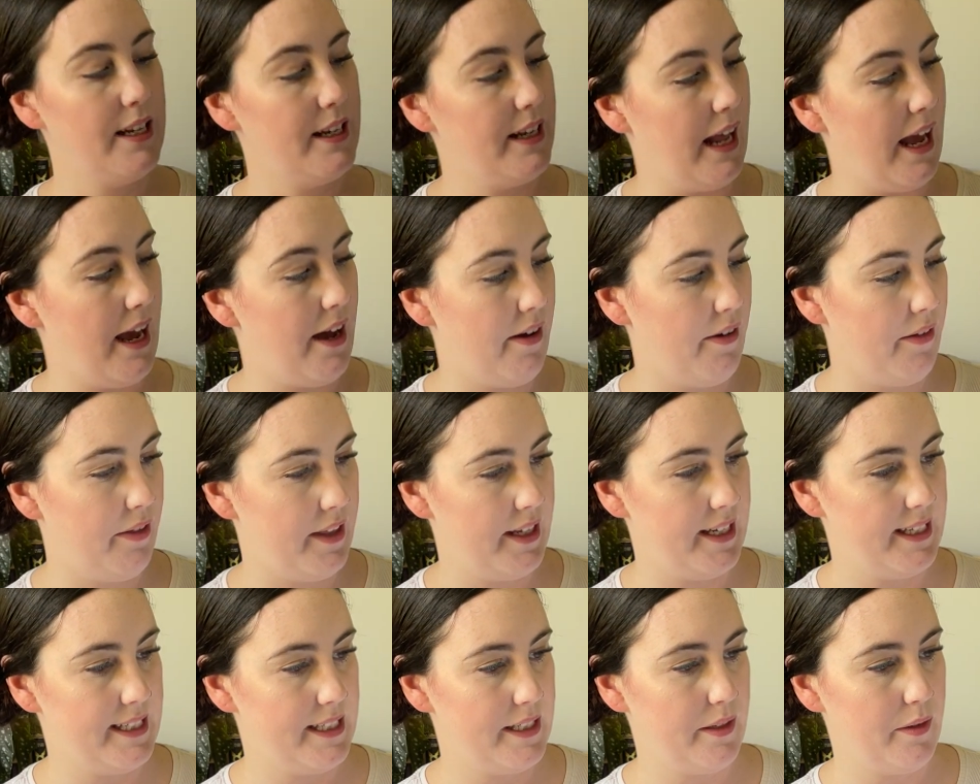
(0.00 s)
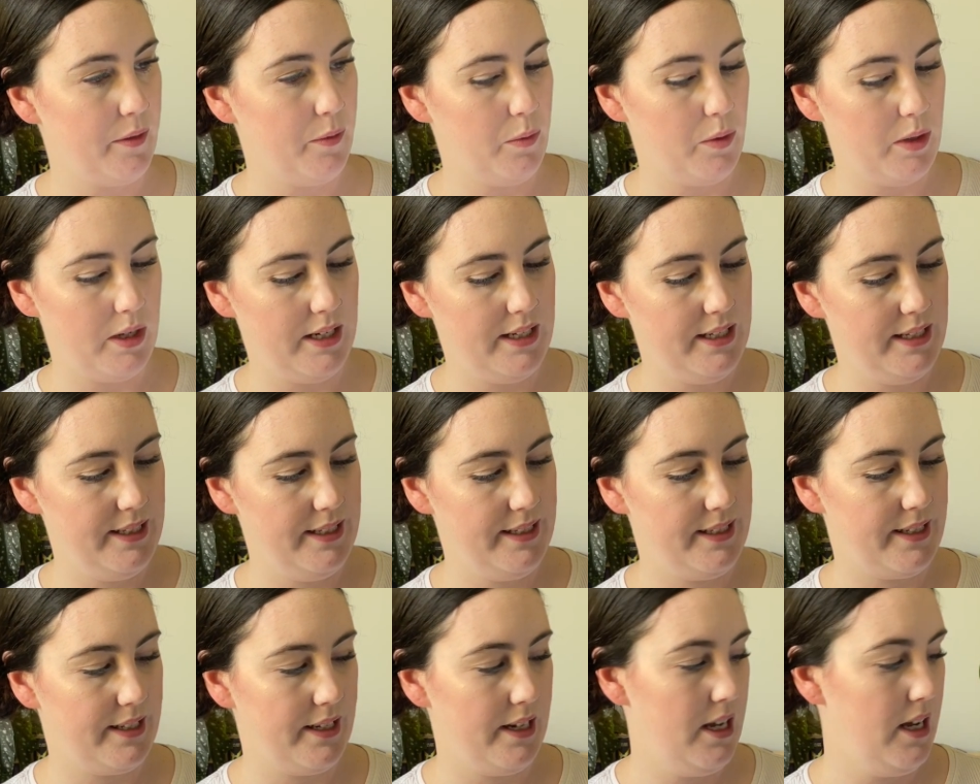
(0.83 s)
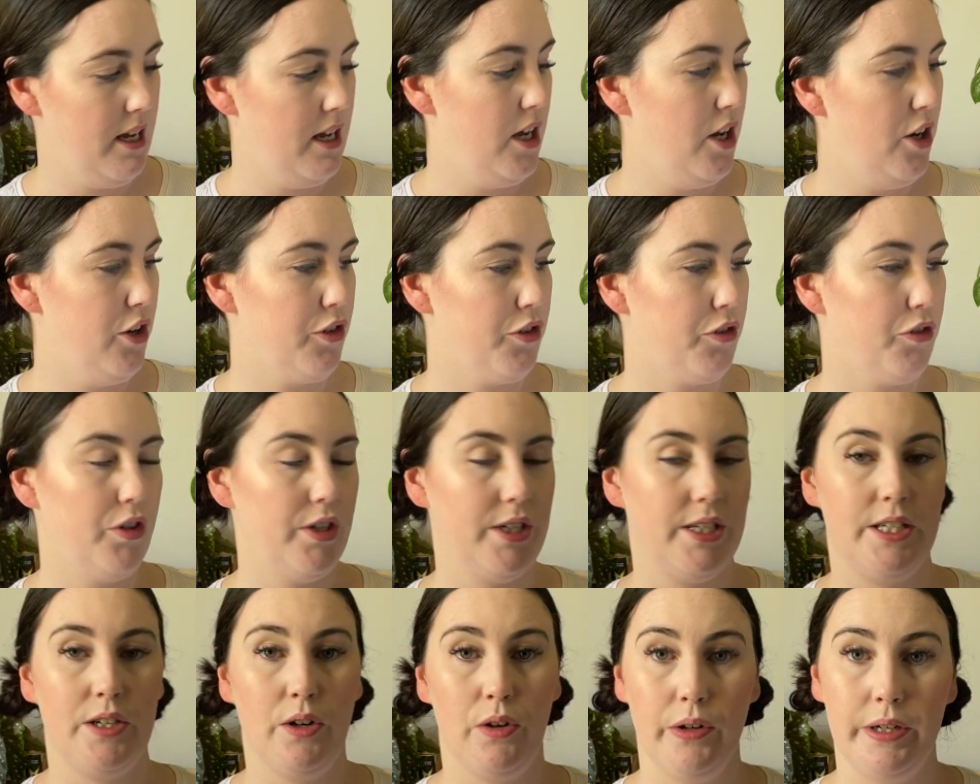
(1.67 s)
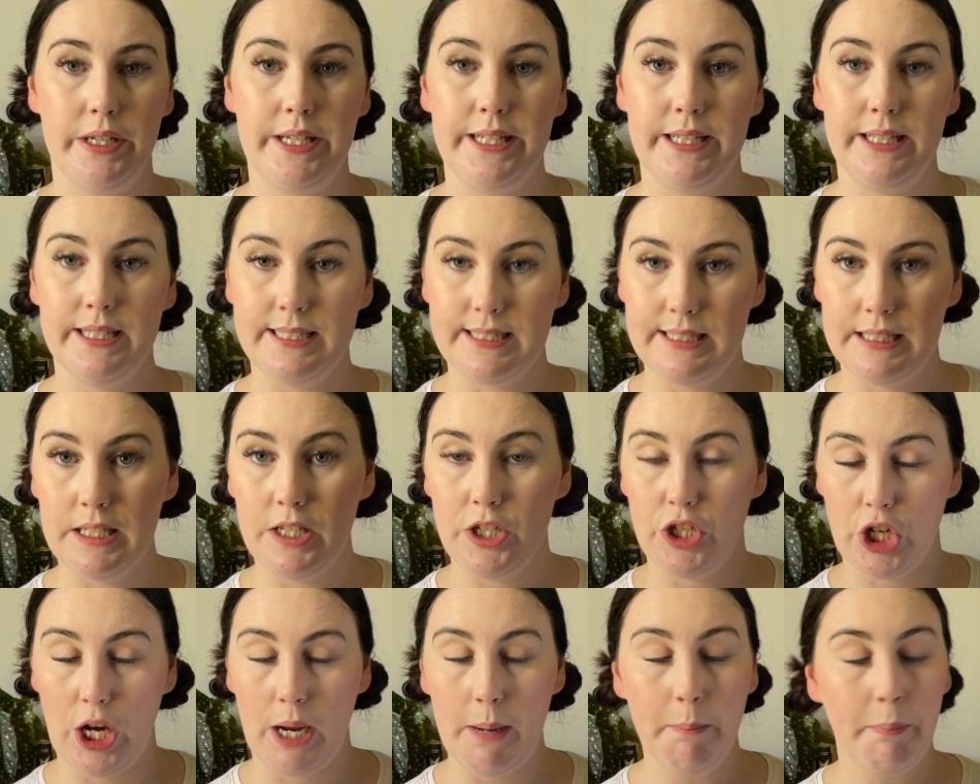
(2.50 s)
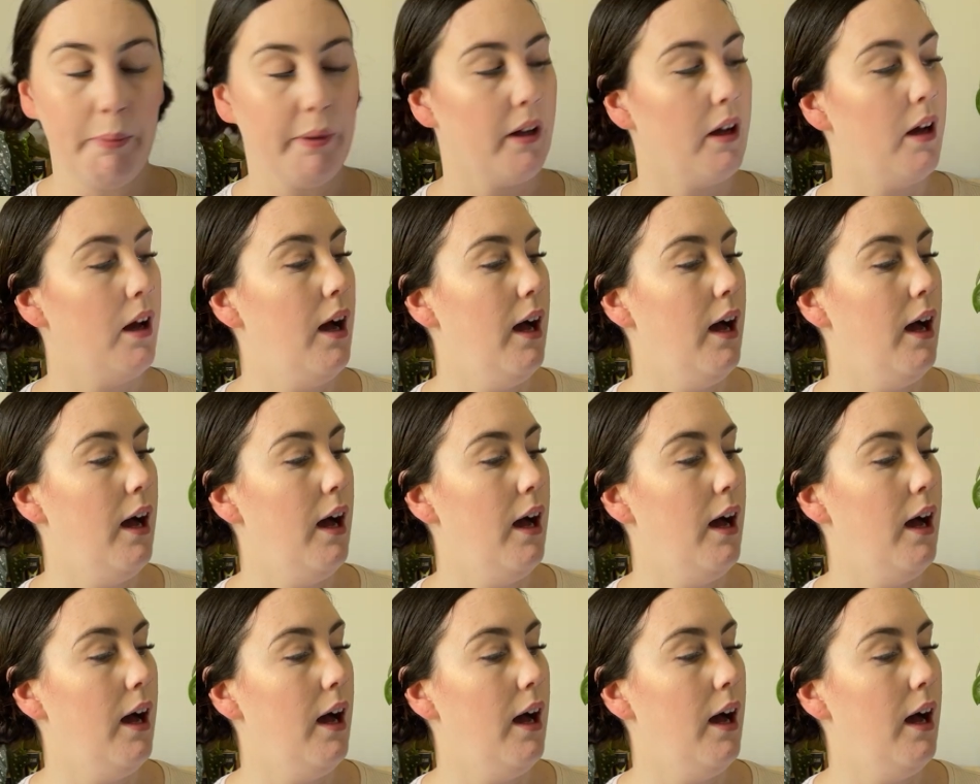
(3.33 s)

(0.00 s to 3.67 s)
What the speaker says: Now this was redonkulously cheap.